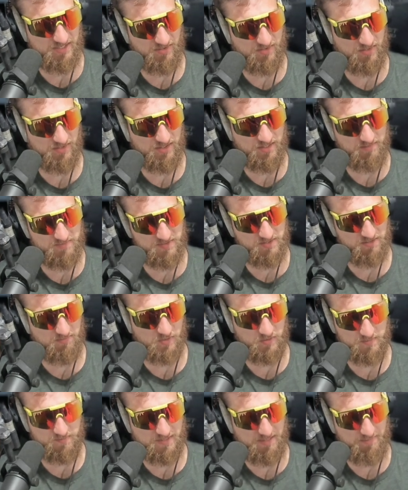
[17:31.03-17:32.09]
don't know. I'm just going to
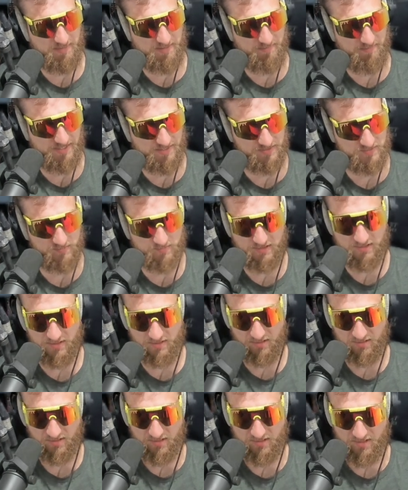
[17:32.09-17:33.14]
multiply it by -1
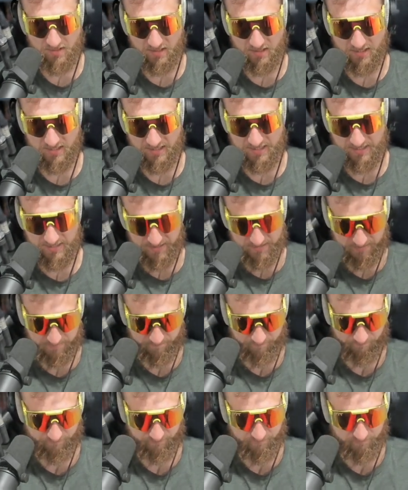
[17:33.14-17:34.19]

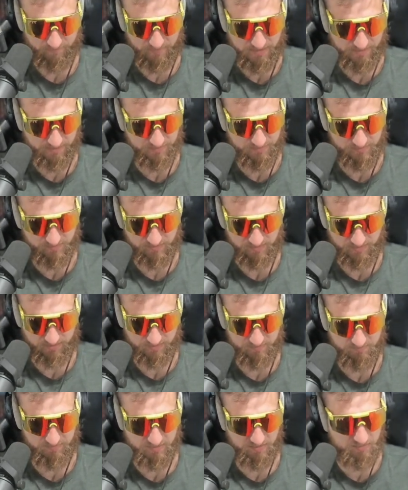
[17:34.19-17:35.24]
minus x
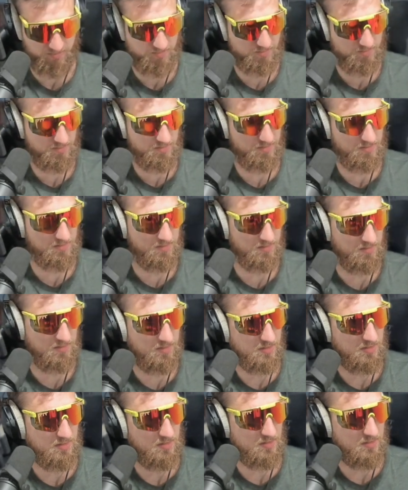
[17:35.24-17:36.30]
mid.
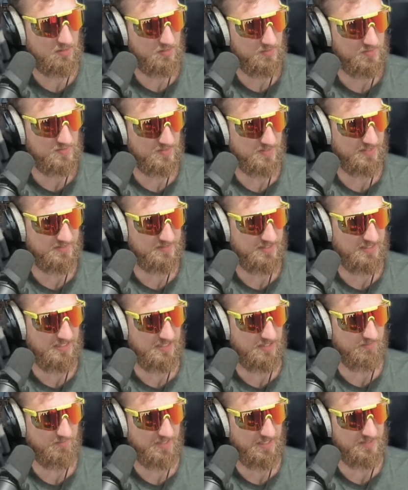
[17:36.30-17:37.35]
So that's e to
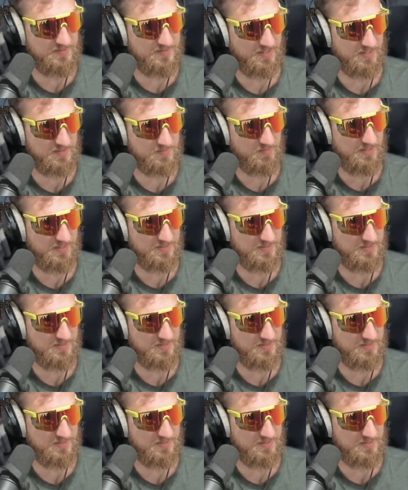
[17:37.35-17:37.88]
the minus x,